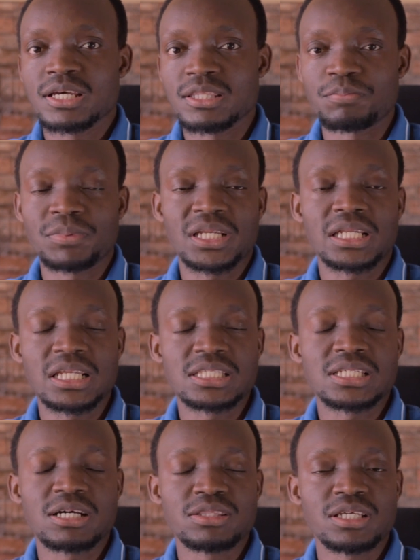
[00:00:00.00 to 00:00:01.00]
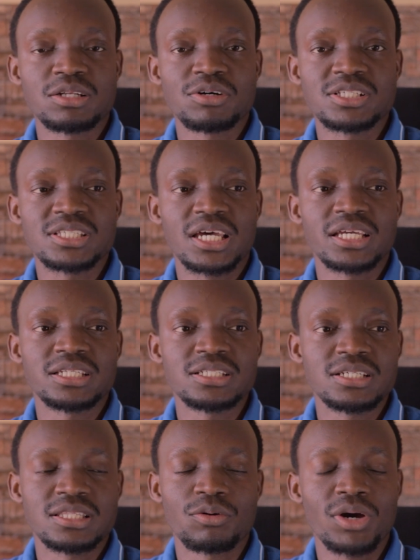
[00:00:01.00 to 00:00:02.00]
the platelets are on the lower side,
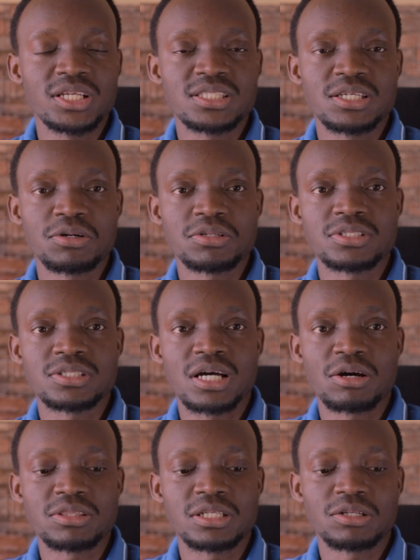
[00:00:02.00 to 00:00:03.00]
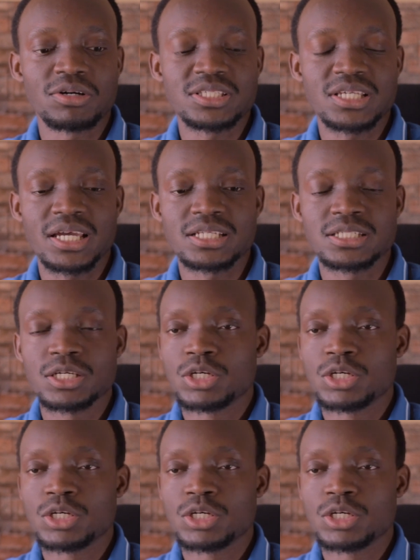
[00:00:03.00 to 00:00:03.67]
the white cells are on the lower side,